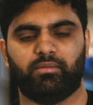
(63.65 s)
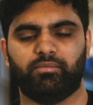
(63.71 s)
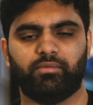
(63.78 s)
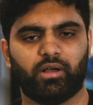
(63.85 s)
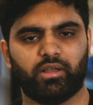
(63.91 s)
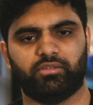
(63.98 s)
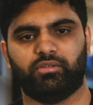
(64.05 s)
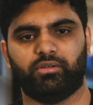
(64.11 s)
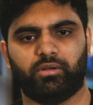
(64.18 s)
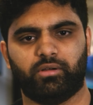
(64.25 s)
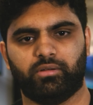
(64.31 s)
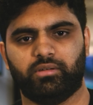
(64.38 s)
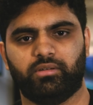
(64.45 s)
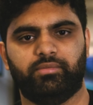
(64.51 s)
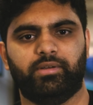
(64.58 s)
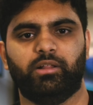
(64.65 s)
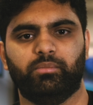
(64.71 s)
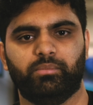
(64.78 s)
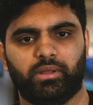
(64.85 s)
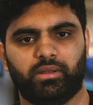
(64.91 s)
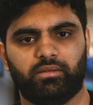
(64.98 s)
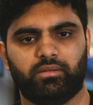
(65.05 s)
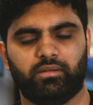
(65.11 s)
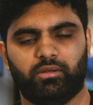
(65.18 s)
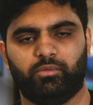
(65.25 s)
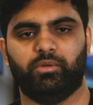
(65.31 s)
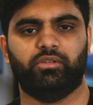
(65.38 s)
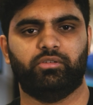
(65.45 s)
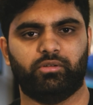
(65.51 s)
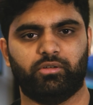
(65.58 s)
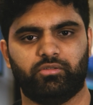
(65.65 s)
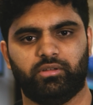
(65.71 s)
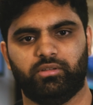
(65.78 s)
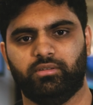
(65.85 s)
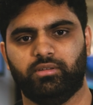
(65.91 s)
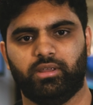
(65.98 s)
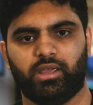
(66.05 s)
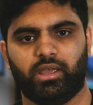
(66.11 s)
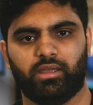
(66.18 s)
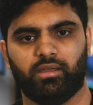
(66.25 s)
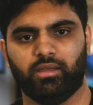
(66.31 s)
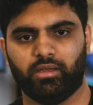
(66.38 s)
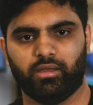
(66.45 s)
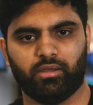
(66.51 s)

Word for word: of foster development and research in ZK.